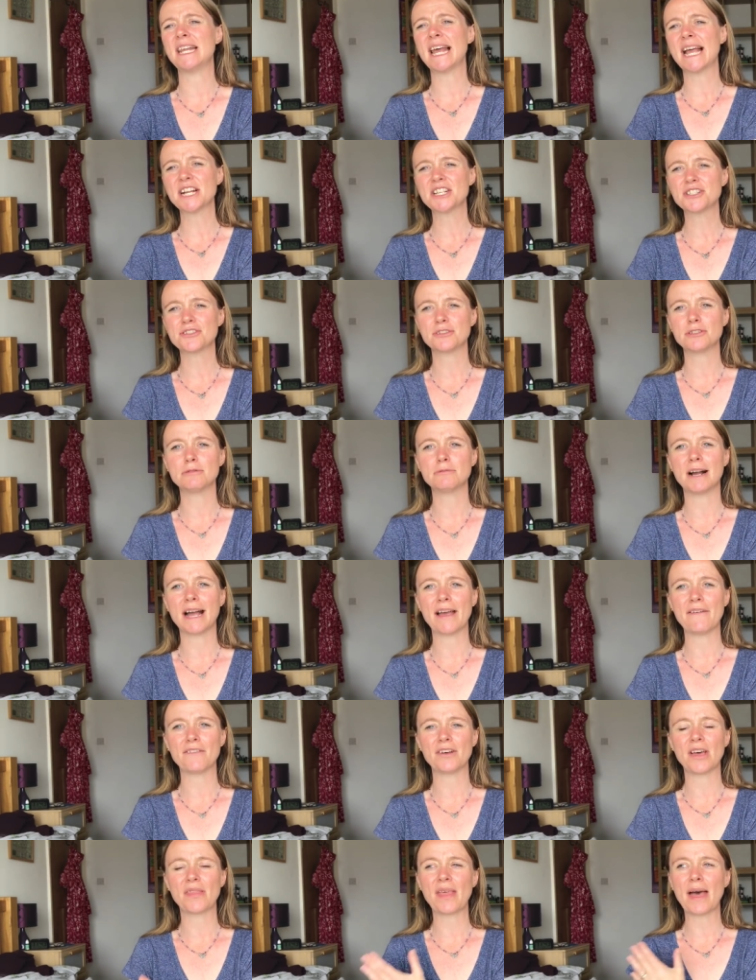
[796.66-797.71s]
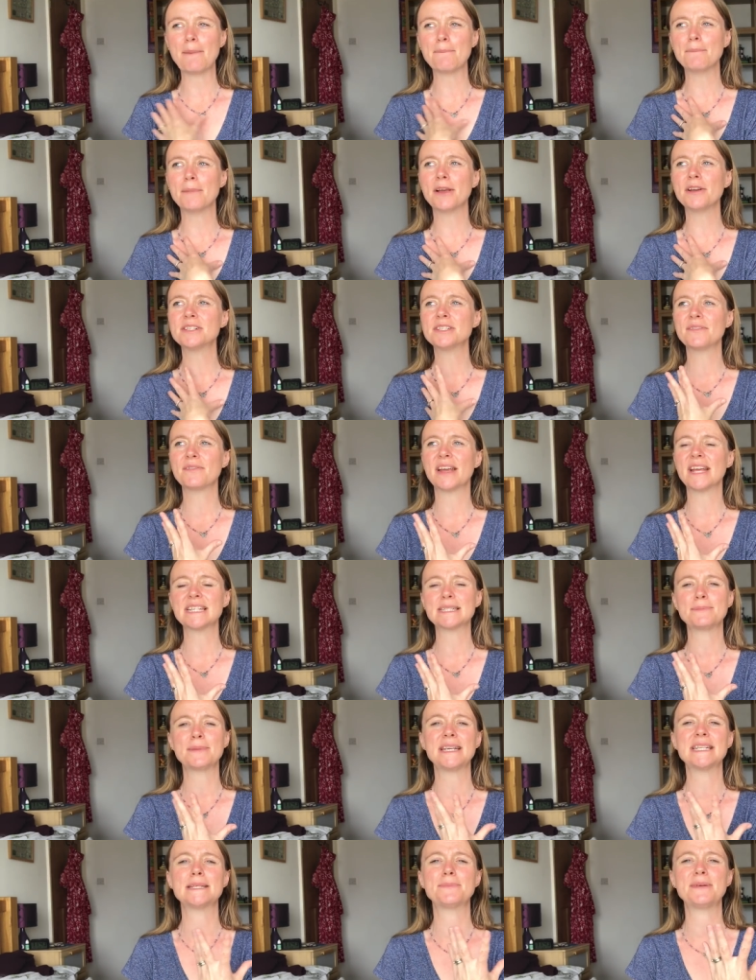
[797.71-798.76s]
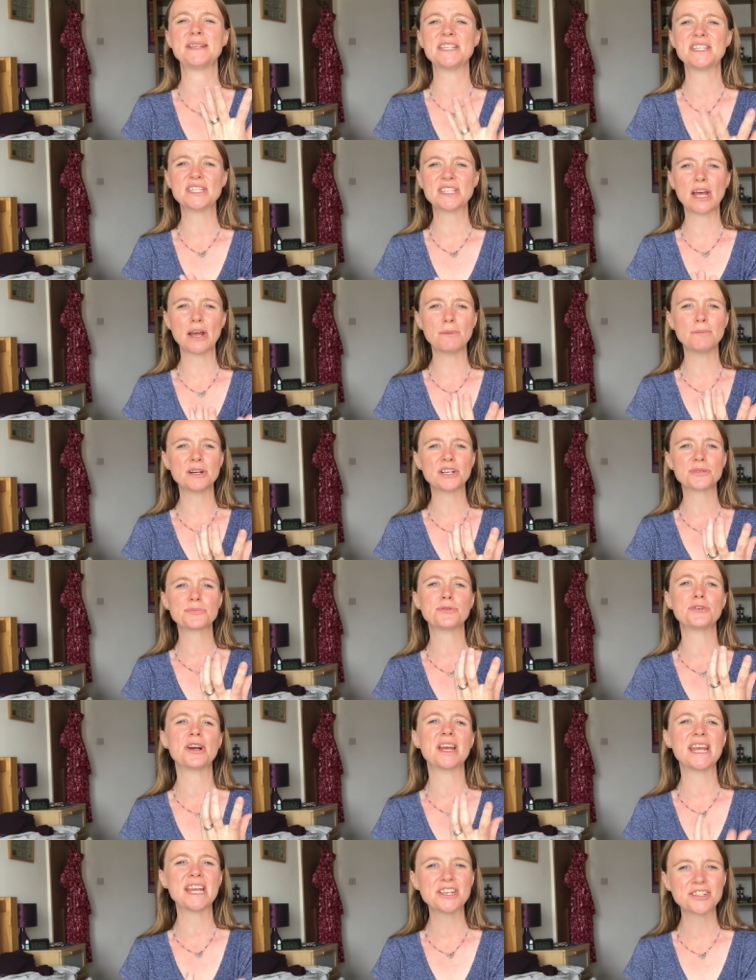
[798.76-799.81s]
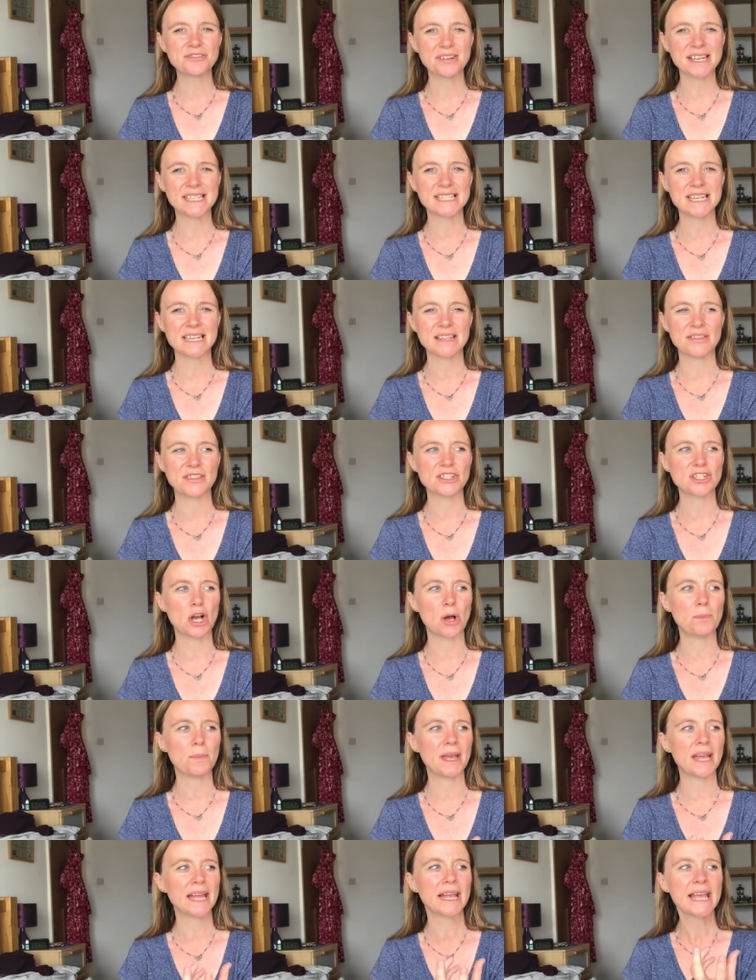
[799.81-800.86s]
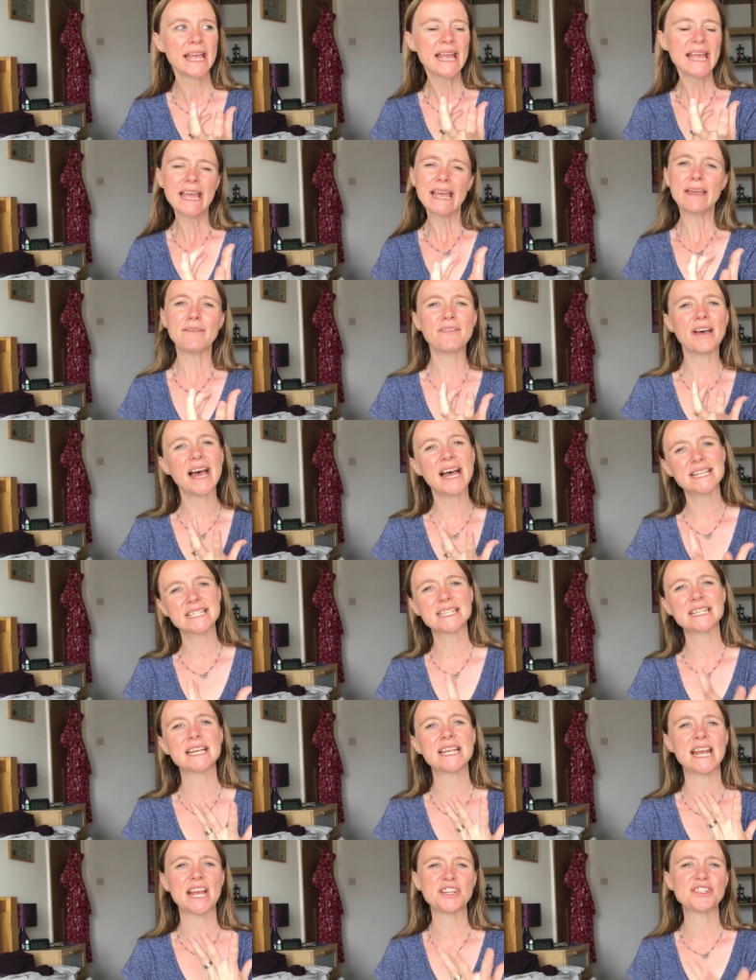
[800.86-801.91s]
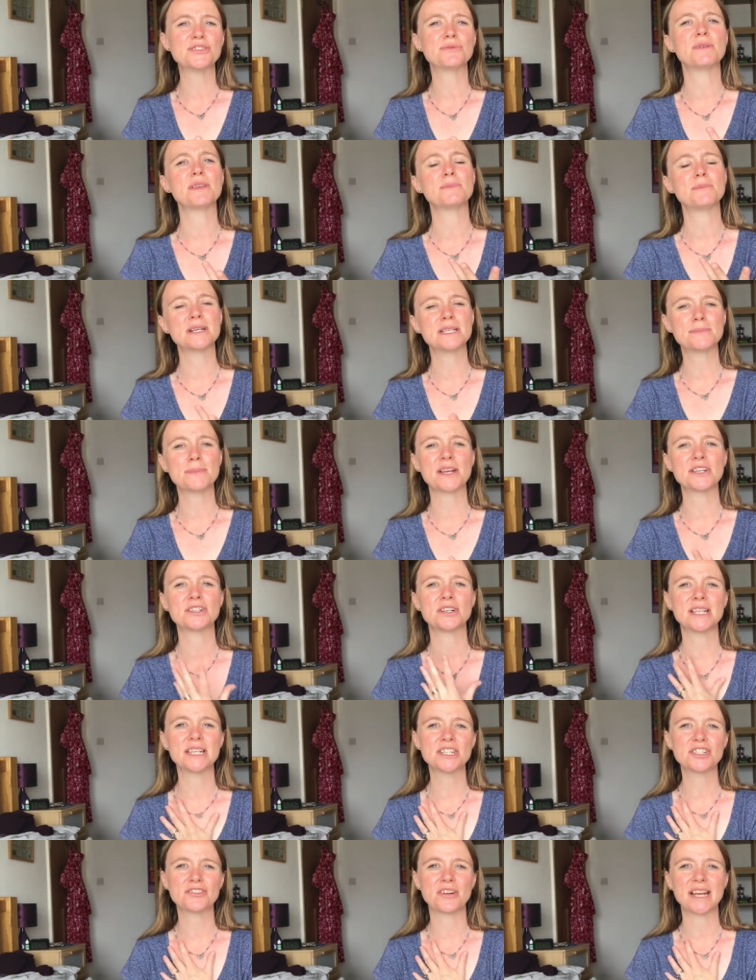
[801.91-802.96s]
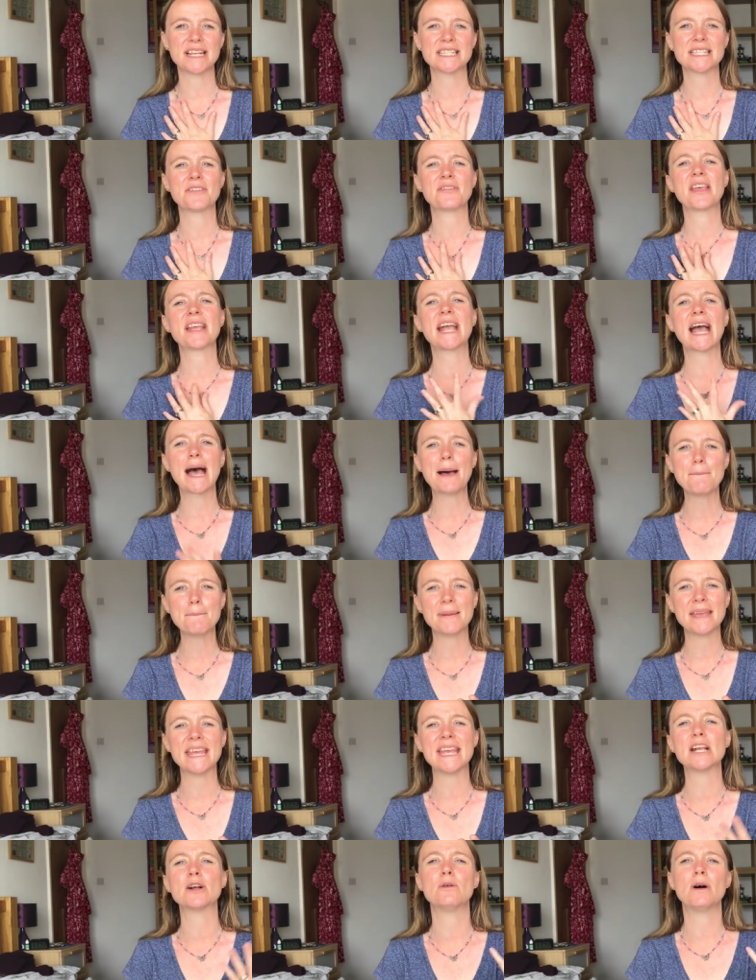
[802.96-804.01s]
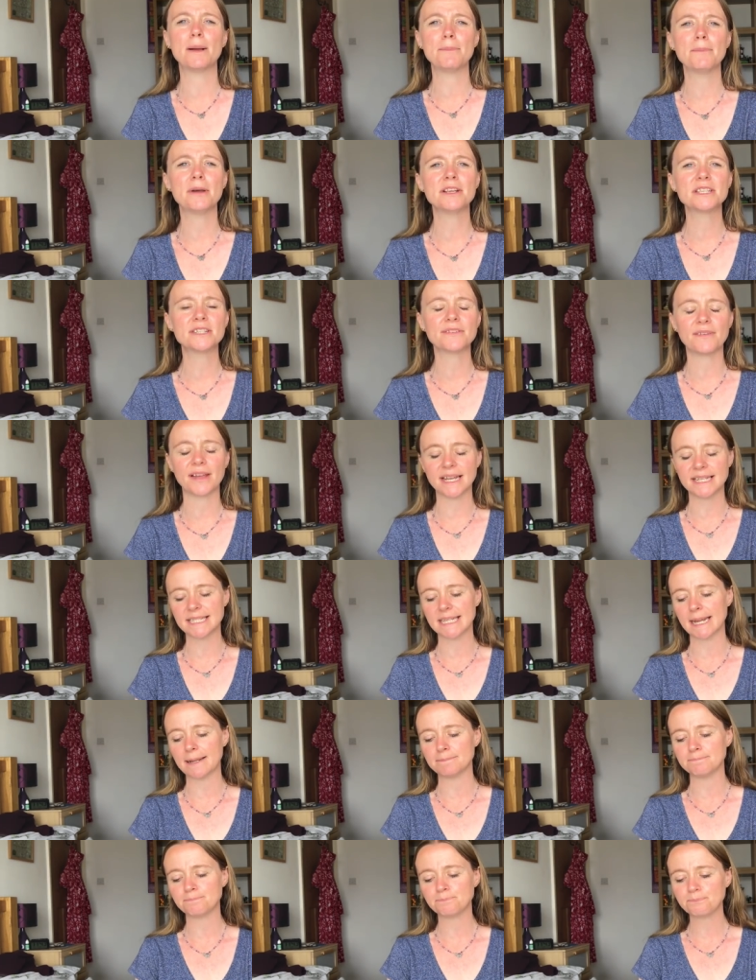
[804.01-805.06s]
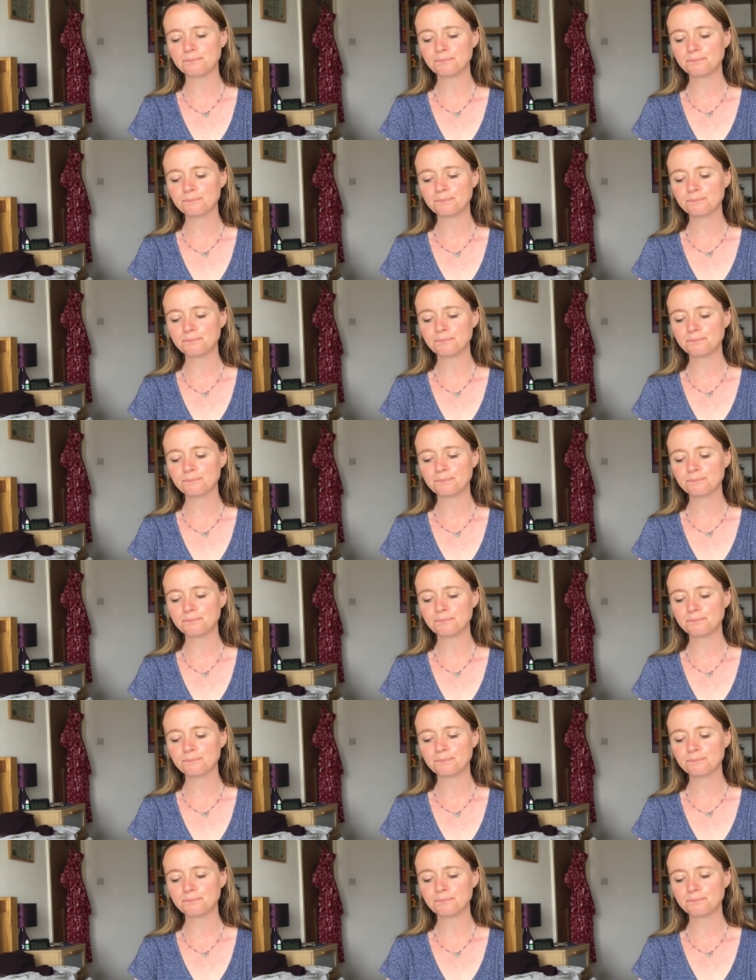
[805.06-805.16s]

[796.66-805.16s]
lecture or whatever, that motivates me to be so much more interested in the topic if it has a connection with my special interest. So they can be quite motivating.